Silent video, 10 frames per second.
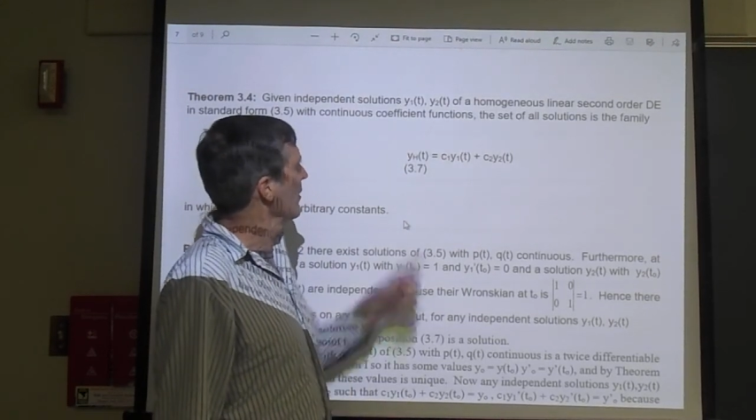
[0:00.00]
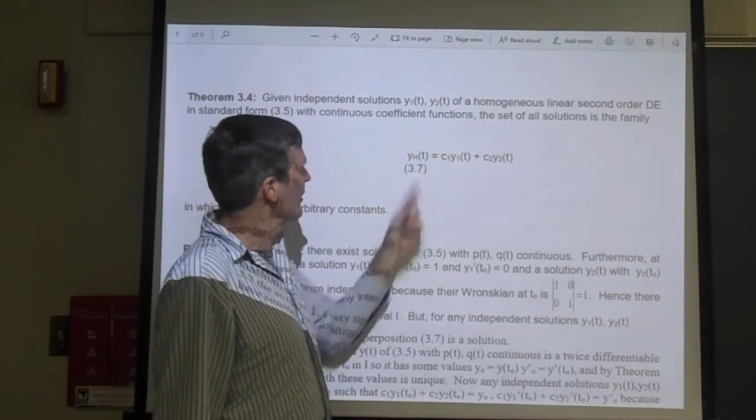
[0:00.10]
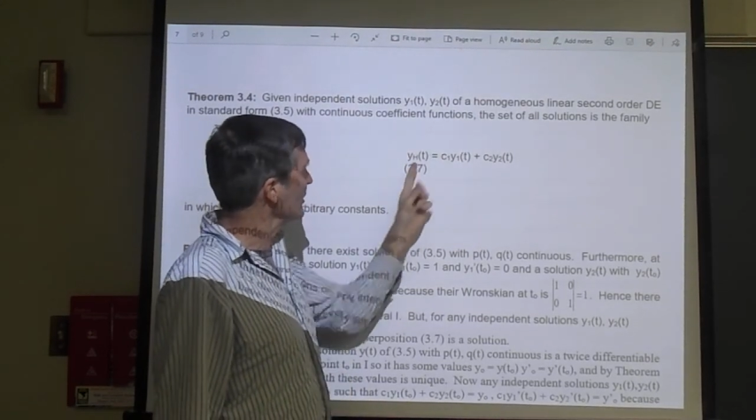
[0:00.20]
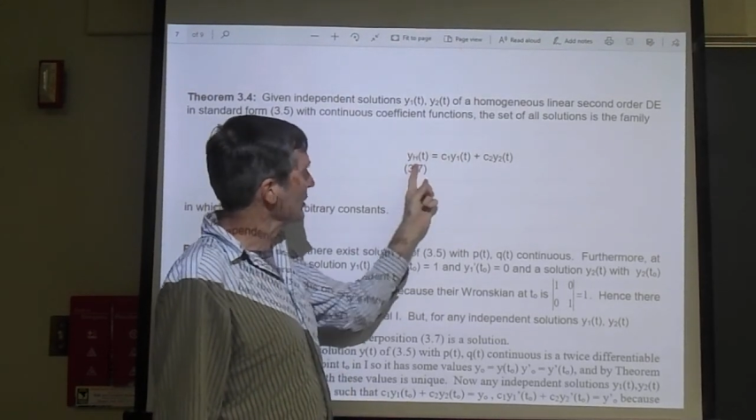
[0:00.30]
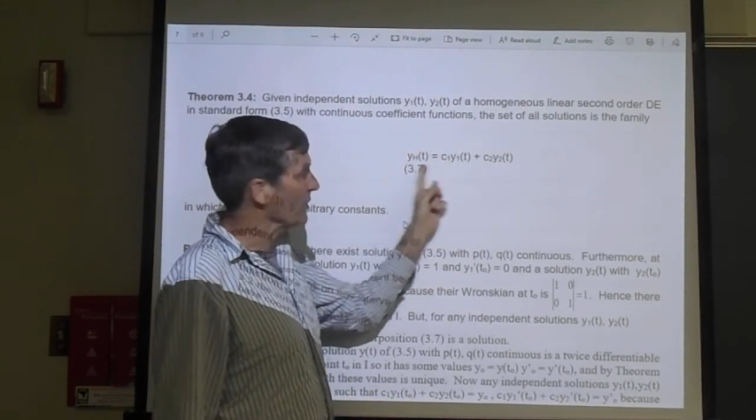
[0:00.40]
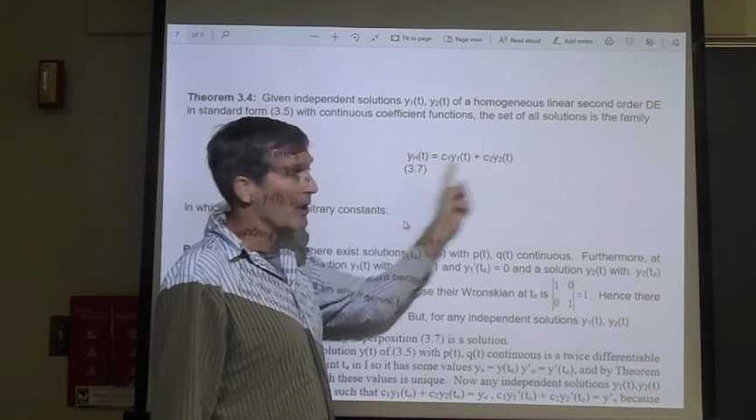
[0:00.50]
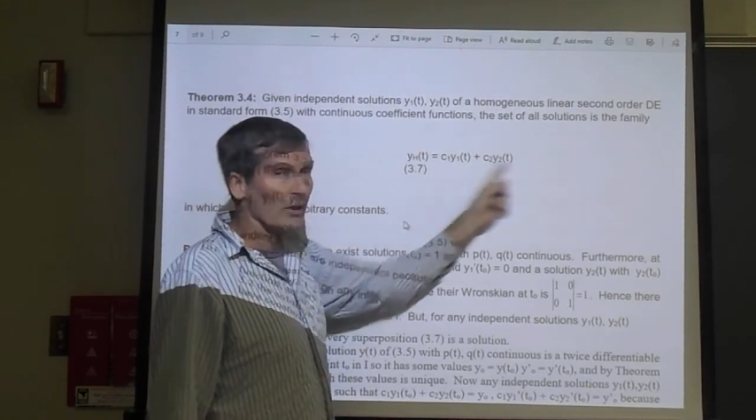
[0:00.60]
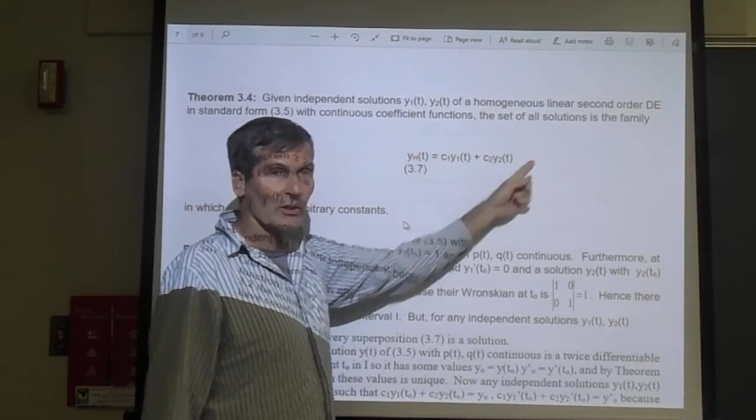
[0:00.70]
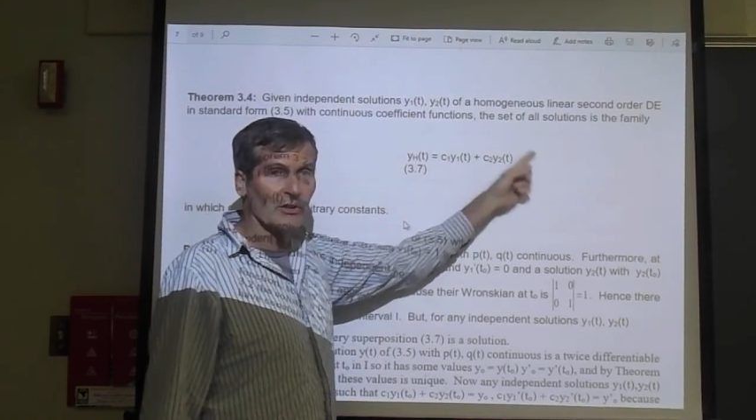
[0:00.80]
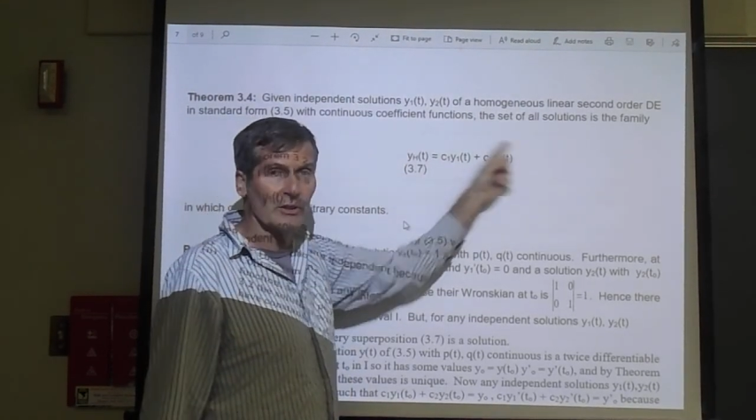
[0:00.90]
This is
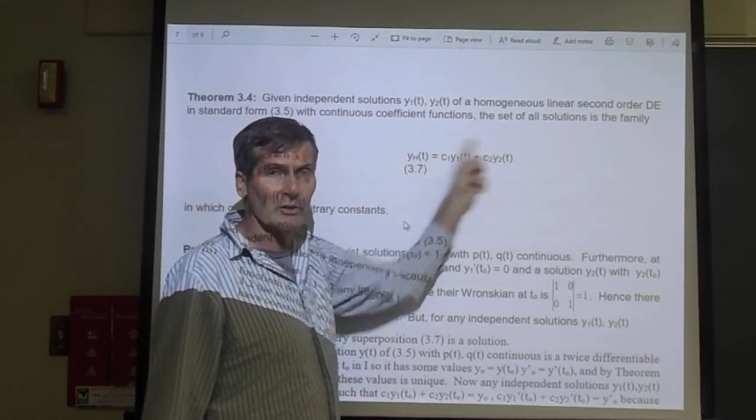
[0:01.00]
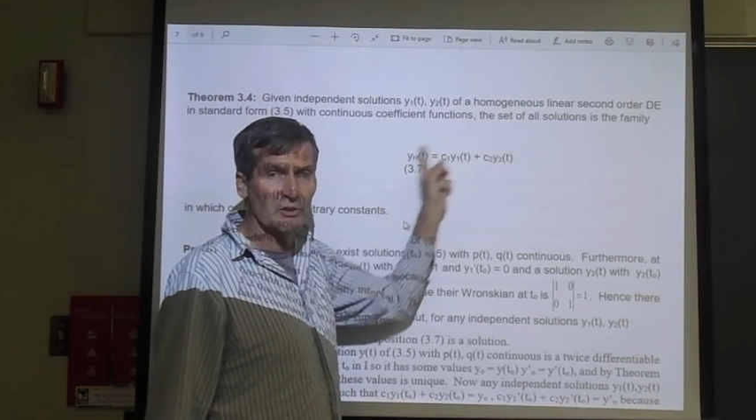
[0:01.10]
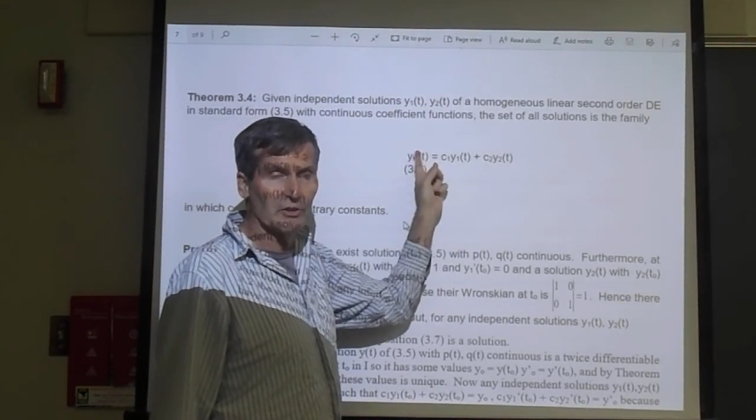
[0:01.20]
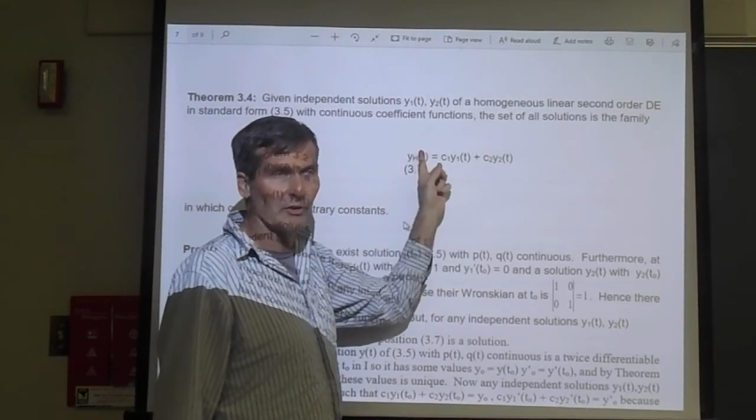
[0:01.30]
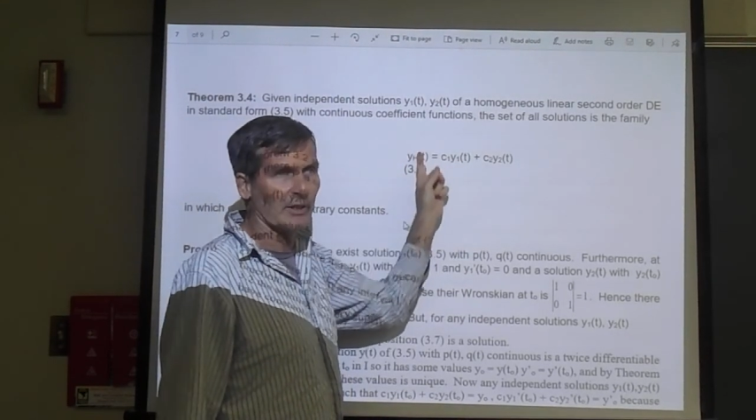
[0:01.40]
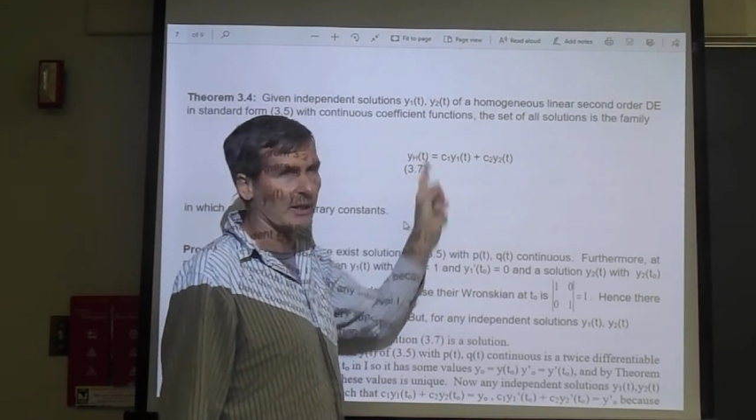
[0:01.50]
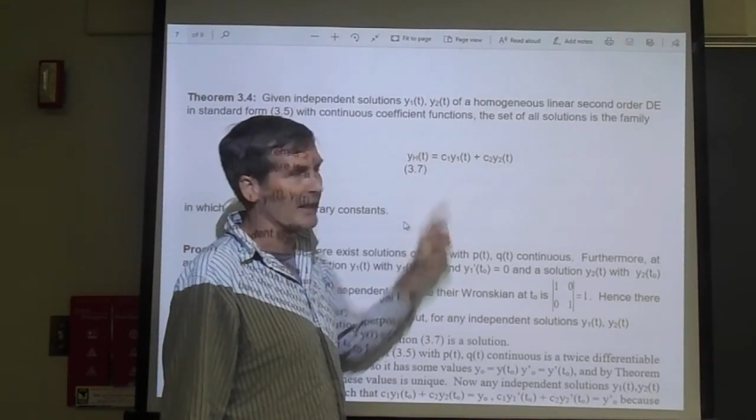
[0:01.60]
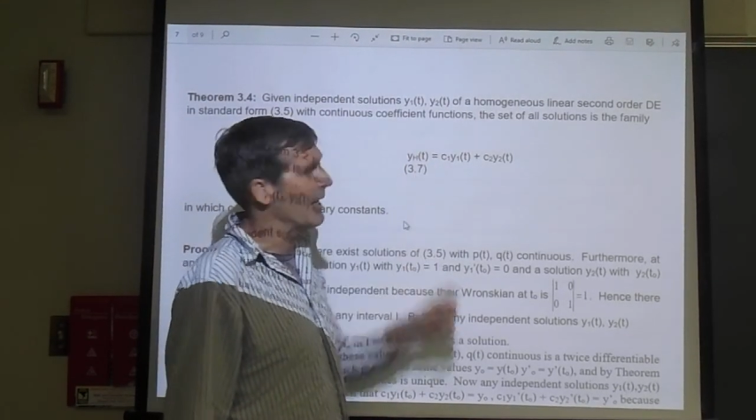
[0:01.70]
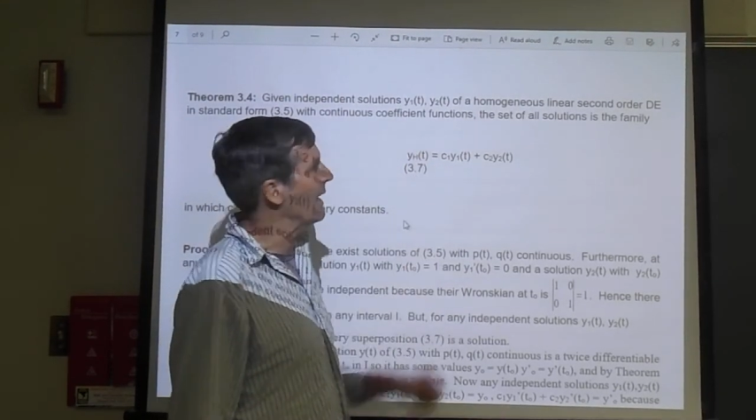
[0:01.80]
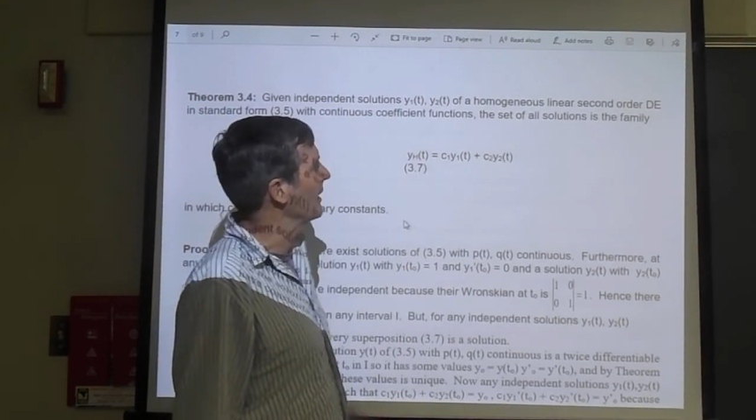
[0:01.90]
all the solutions you can
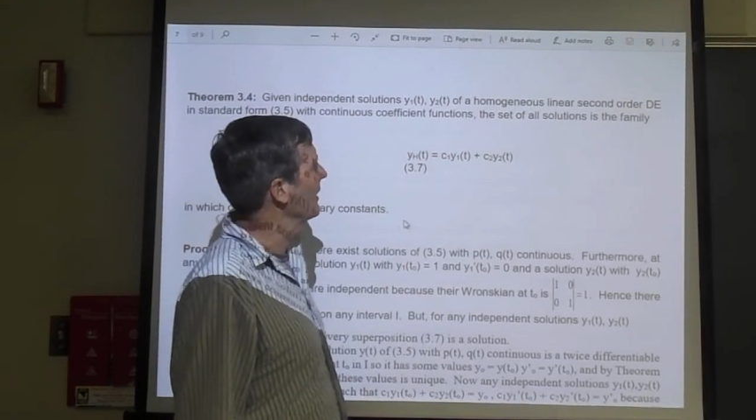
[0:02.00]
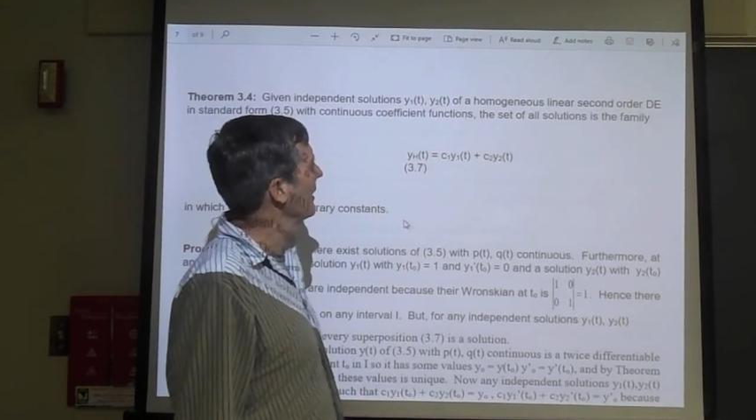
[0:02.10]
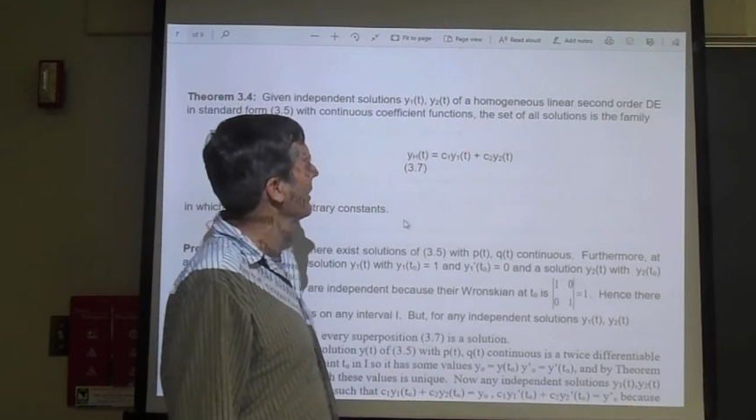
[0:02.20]
get.